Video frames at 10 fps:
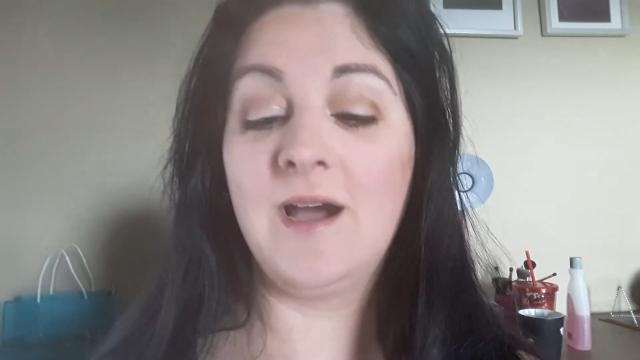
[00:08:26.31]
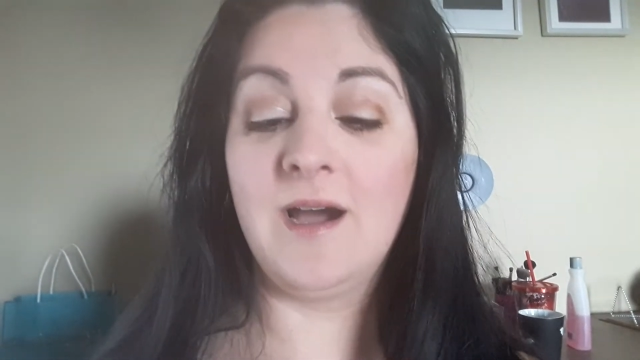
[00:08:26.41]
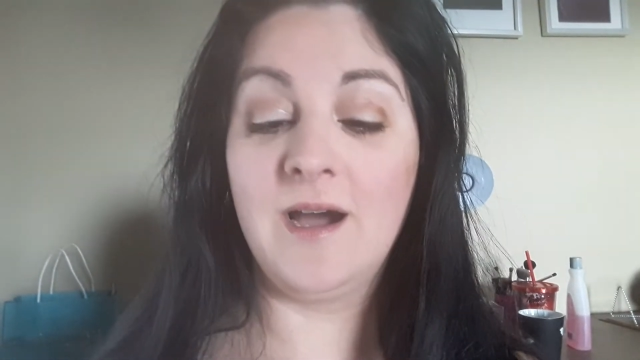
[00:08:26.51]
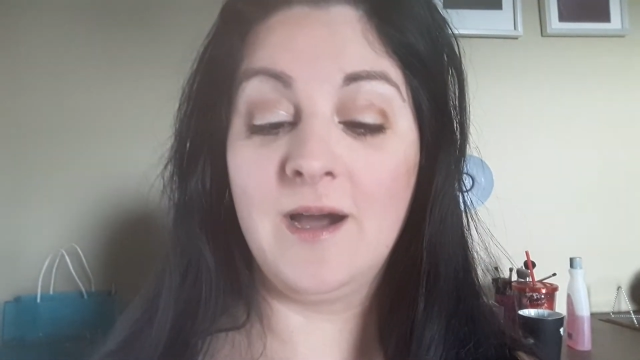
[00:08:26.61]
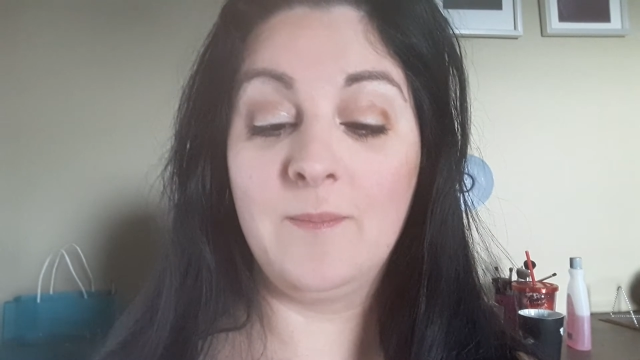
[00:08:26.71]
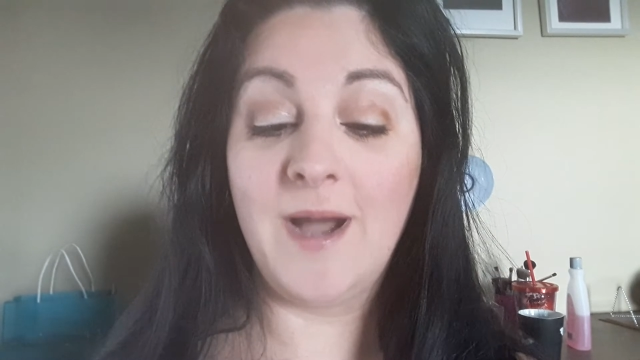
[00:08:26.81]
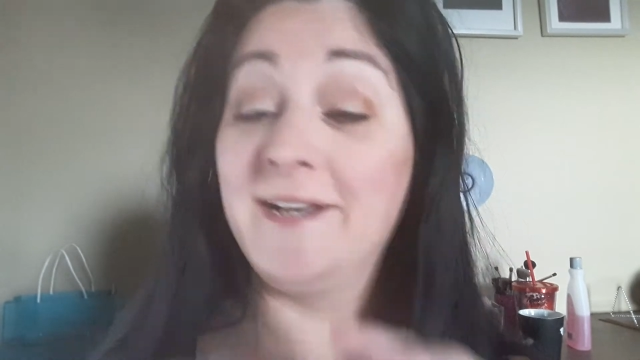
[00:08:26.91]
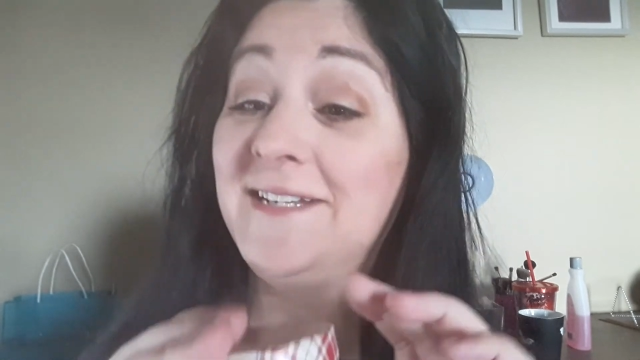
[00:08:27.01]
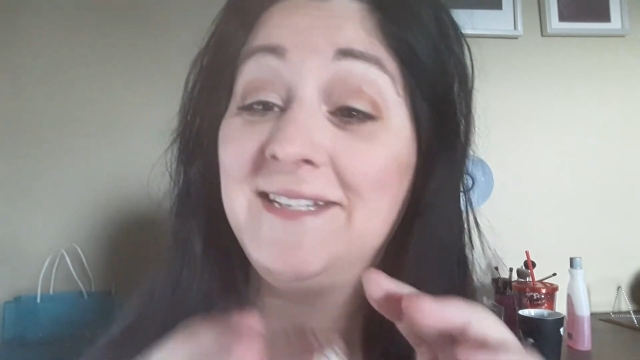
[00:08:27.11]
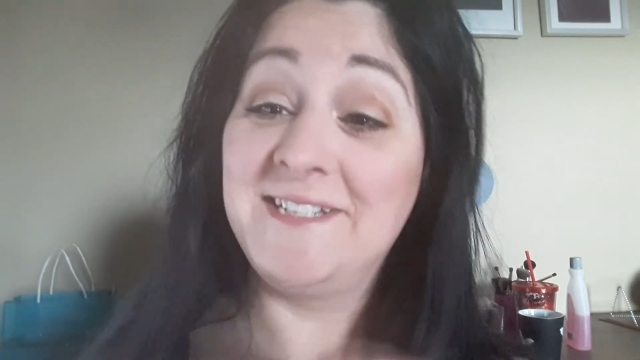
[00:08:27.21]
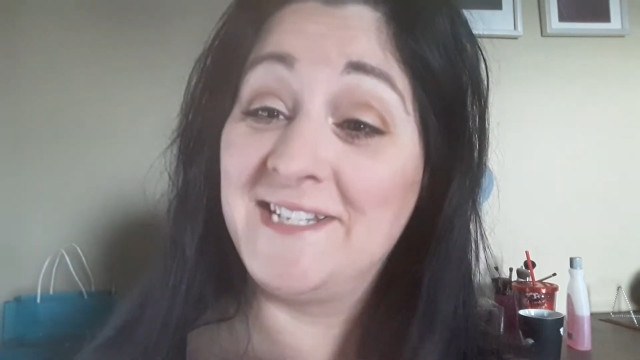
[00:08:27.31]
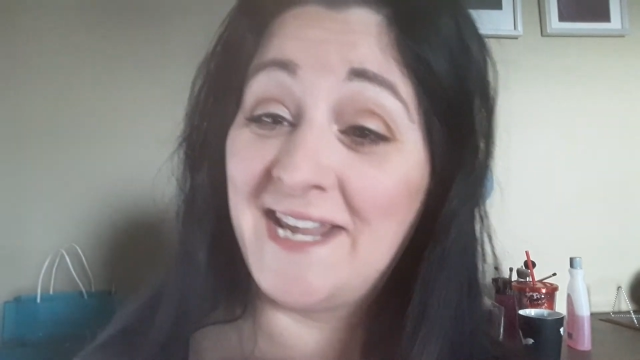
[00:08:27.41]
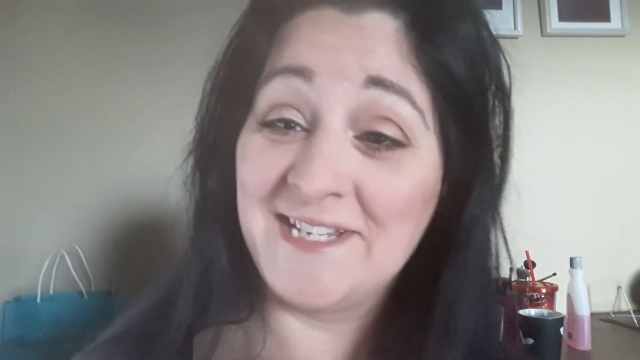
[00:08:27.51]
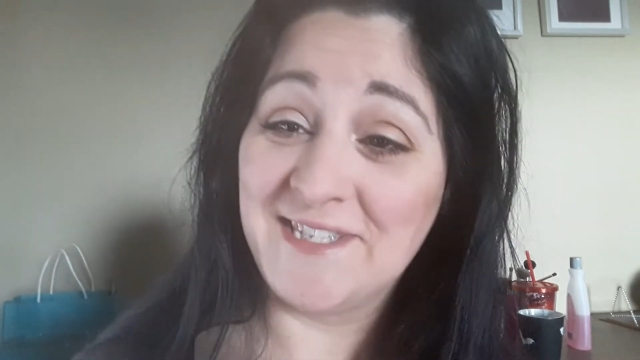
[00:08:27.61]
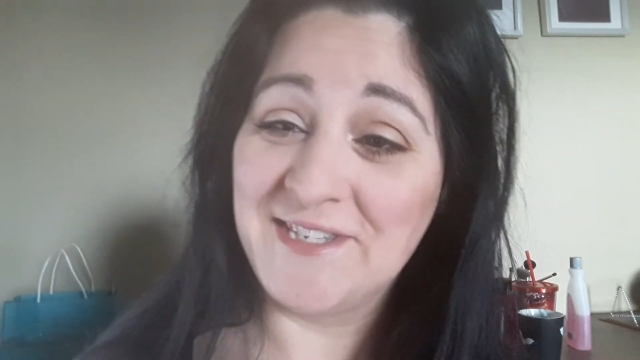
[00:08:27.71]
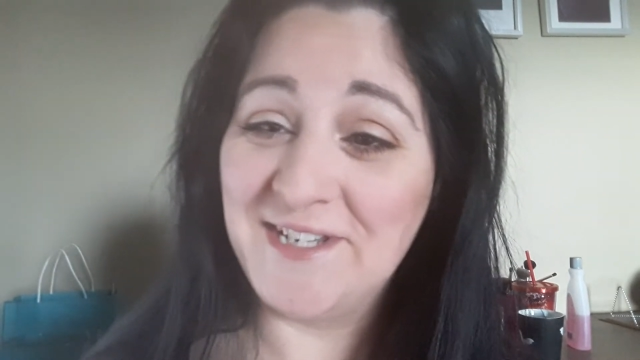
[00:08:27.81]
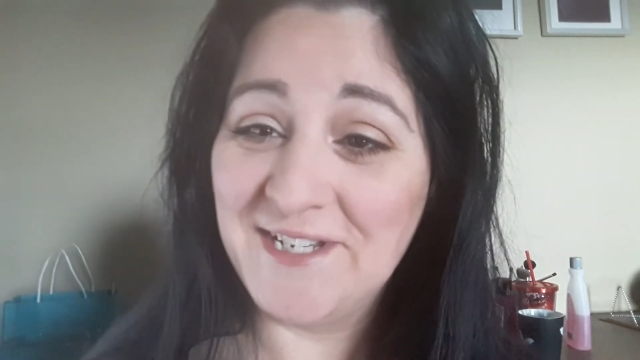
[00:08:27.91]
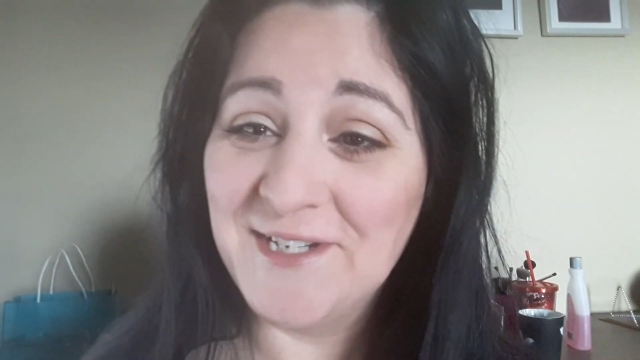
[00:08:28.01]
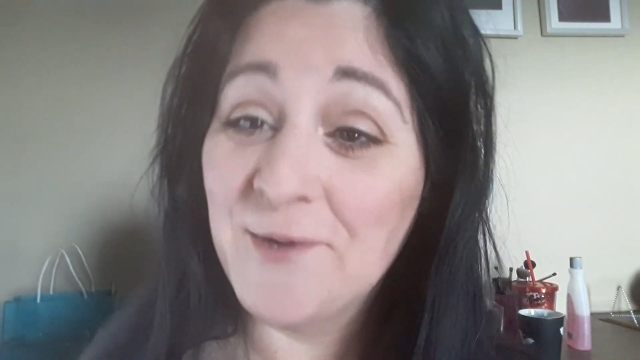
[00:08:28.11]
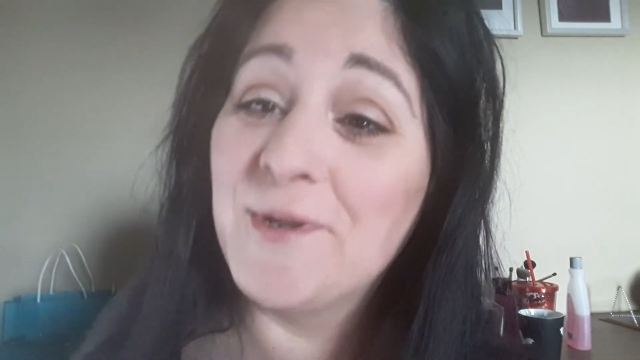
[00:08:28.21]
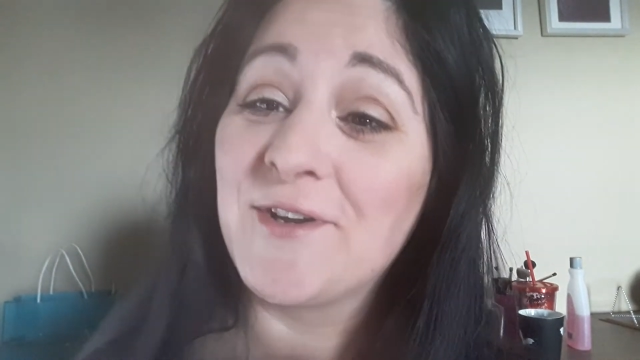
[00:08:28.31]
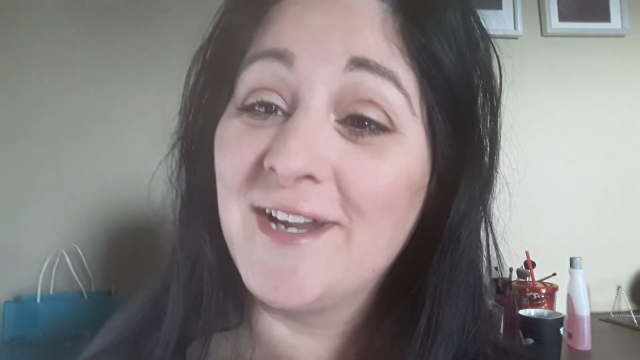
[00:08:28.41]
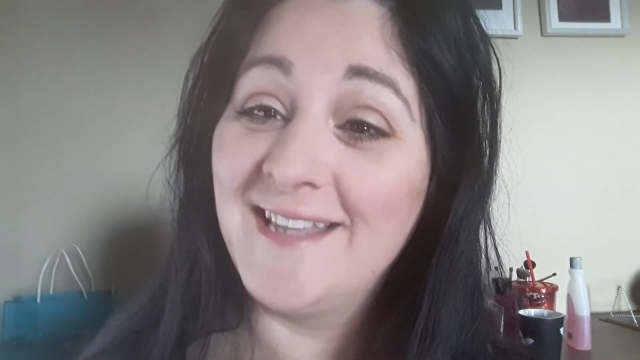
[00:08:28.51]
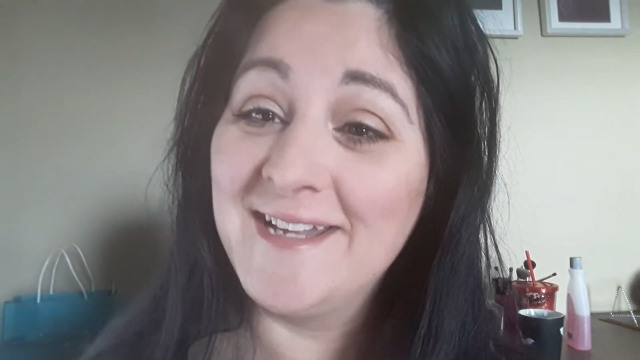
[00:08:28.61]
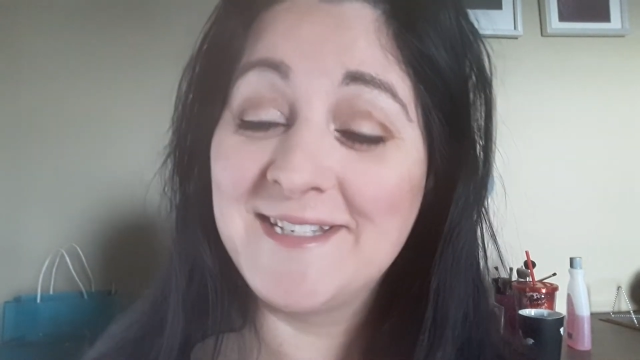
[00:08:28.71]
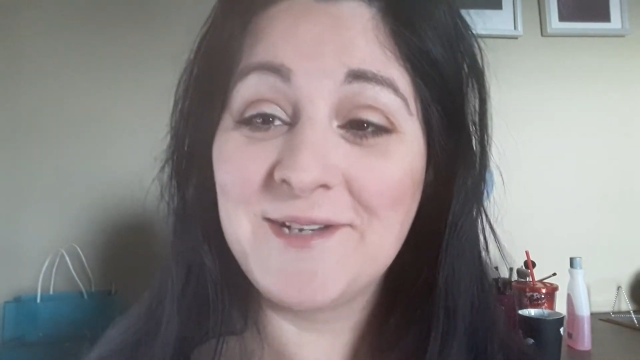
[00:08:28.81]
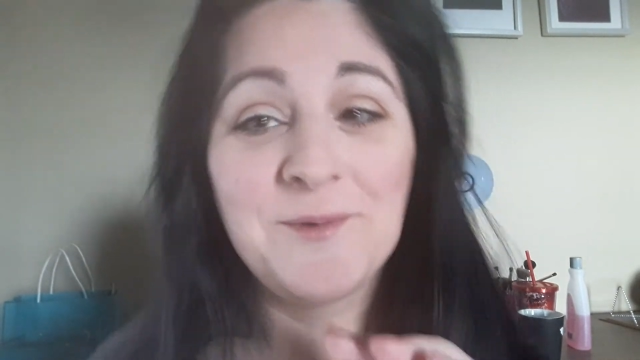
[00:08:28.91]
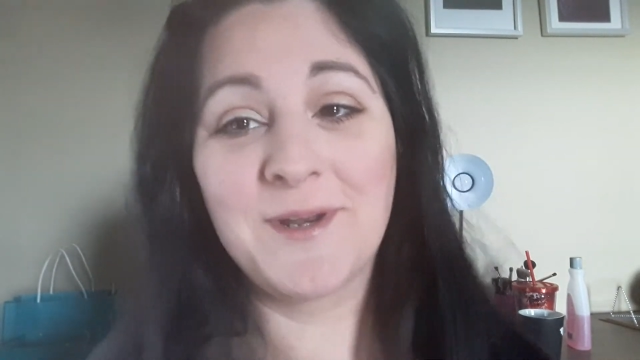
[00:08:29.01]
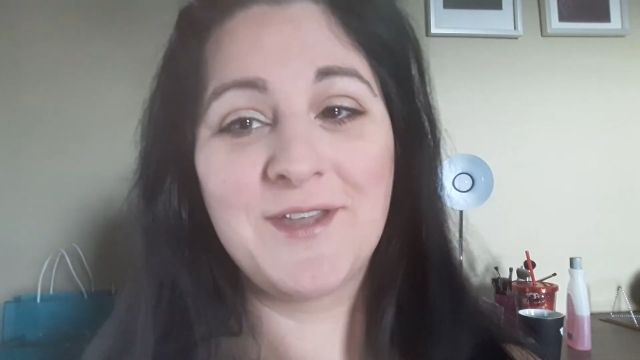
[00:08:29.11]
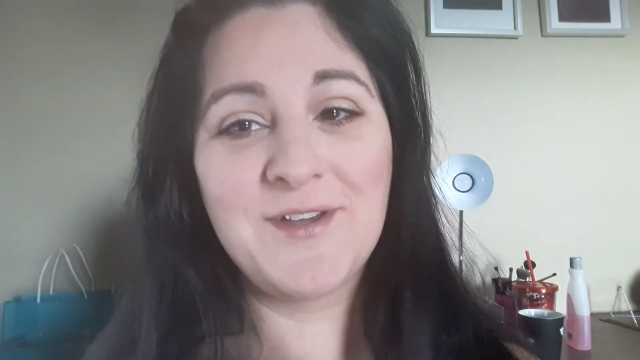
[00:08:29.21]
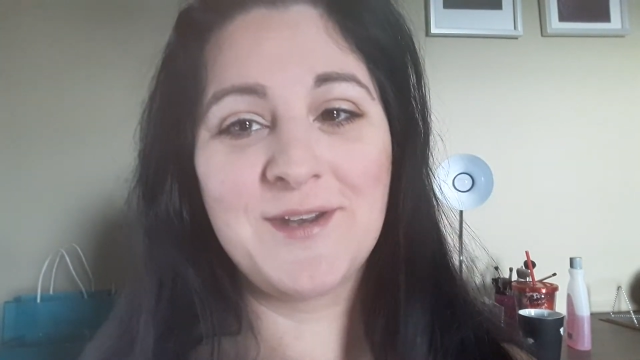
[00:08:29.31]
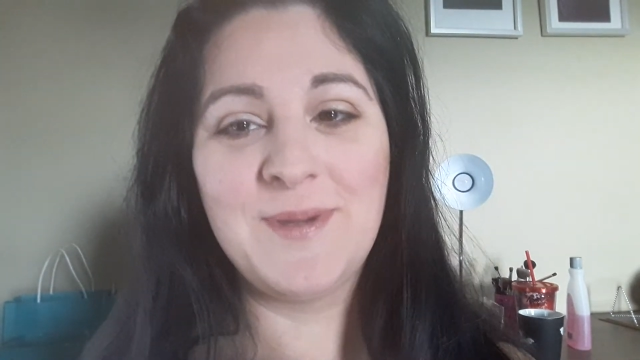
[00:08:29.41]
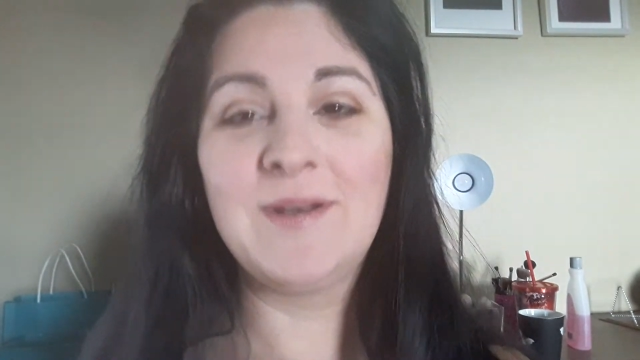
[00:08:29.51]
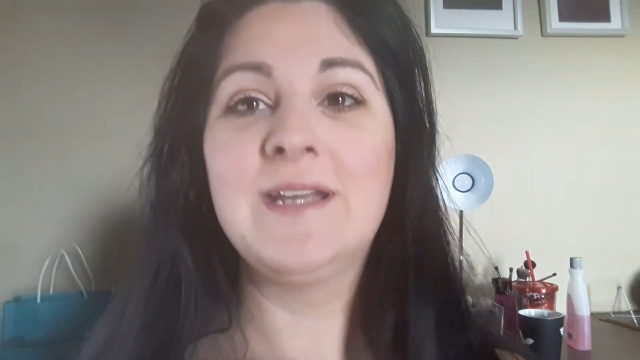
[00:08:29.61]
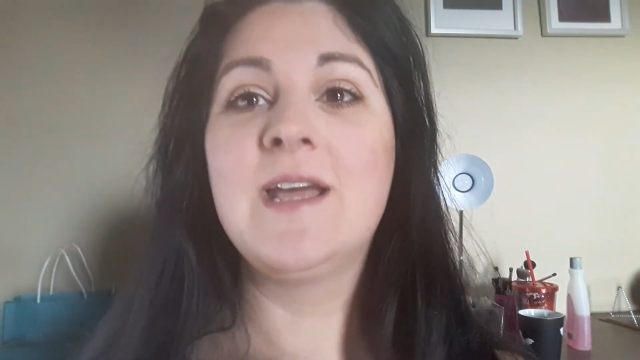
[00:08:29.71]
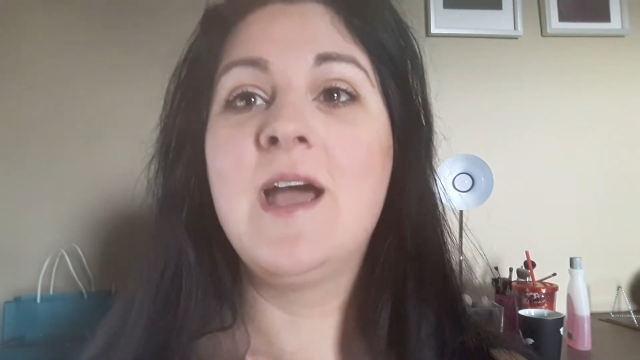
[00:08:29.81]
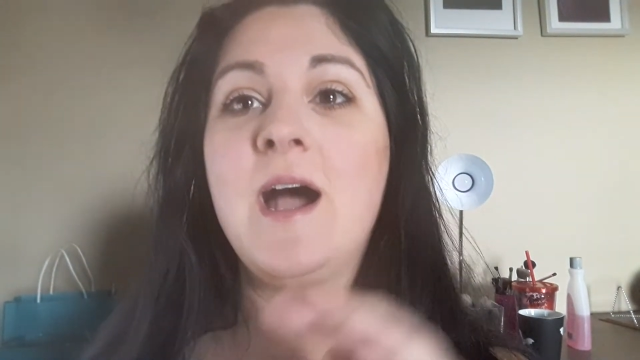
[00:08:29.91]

I didn't need to taste this tea to know whether I liked it or what I thought about it.